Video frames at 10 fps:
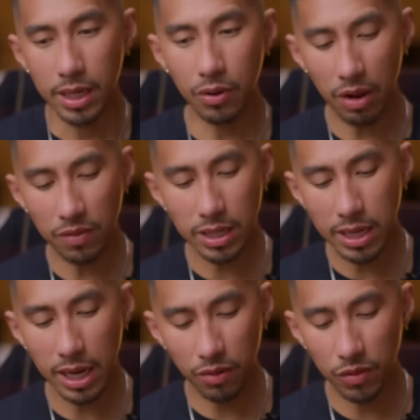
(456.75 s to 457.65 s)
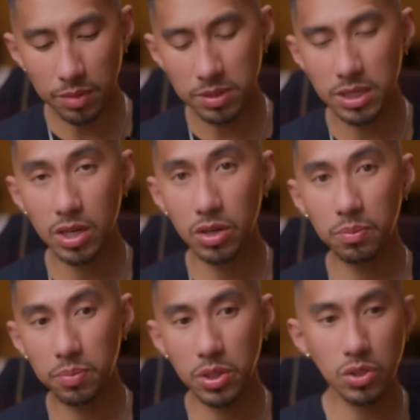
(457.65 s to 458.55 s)
Now, having the Knight of Cups here, your
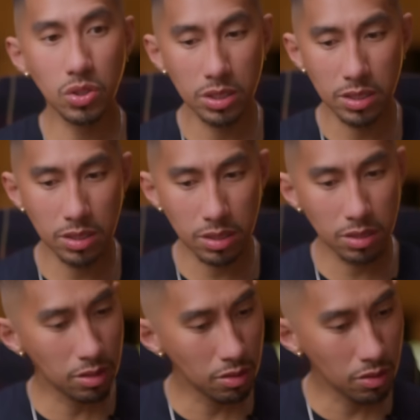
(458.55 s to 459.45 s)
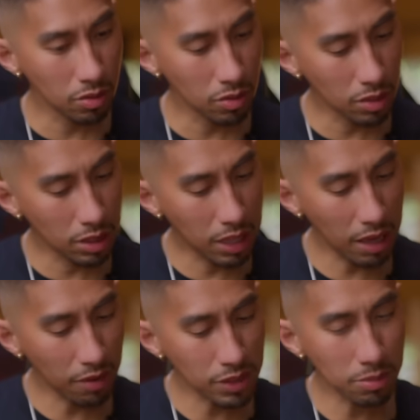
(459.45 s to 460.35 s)
person just
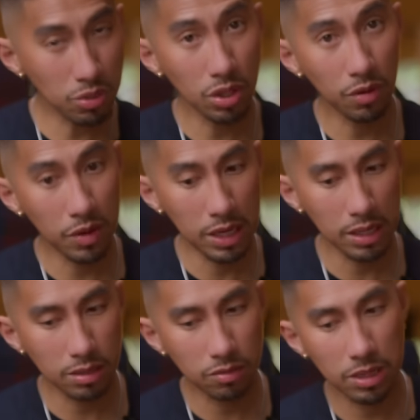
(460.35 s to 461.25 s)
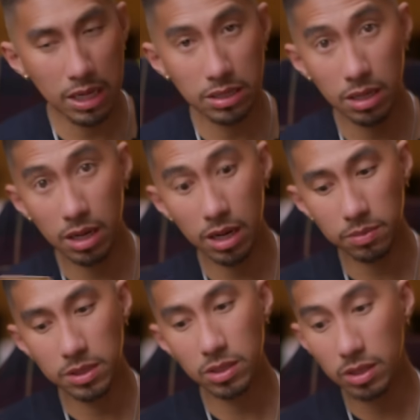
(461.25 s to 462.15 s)
gave some sort of hint with the Ace of
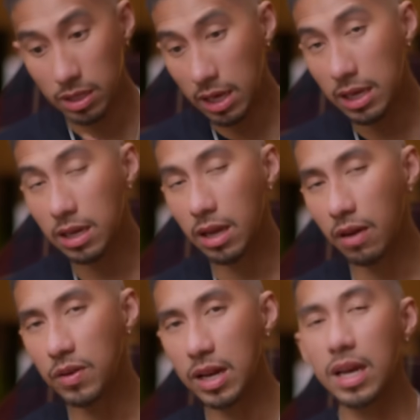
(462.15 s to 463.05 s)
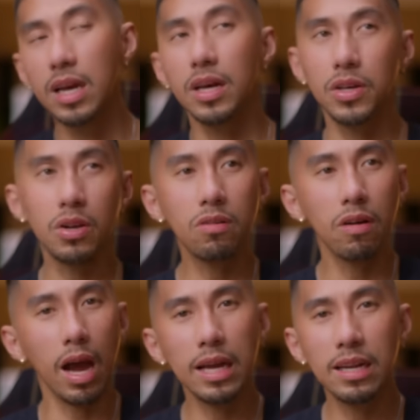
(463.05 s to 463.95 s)
Cups. So they did, I feel. You
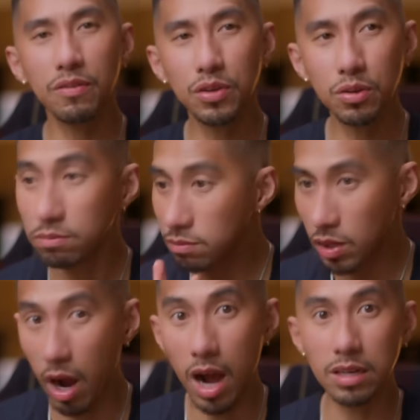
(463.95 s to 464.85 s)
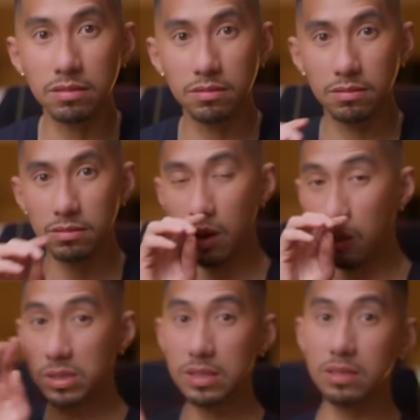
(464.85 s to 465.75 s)
know, I love you. Gone.
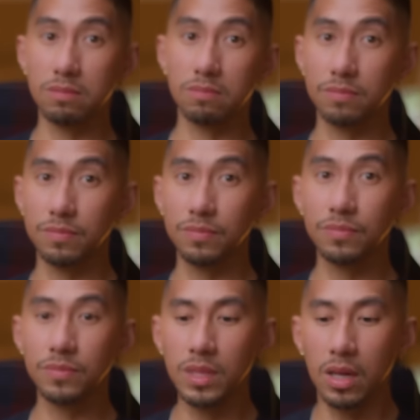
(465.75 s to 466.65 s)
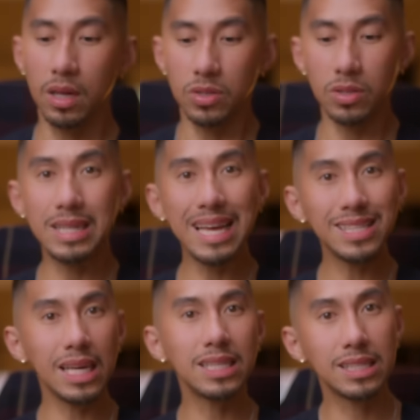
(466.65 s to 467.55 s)
Ghosted. So they
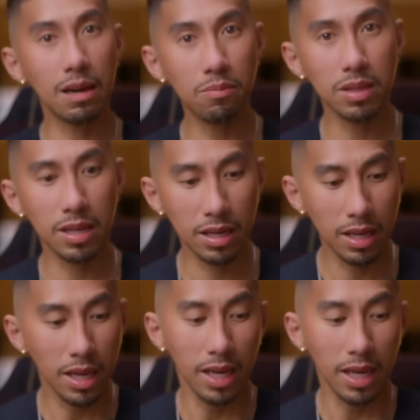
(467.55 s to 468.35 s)
said something.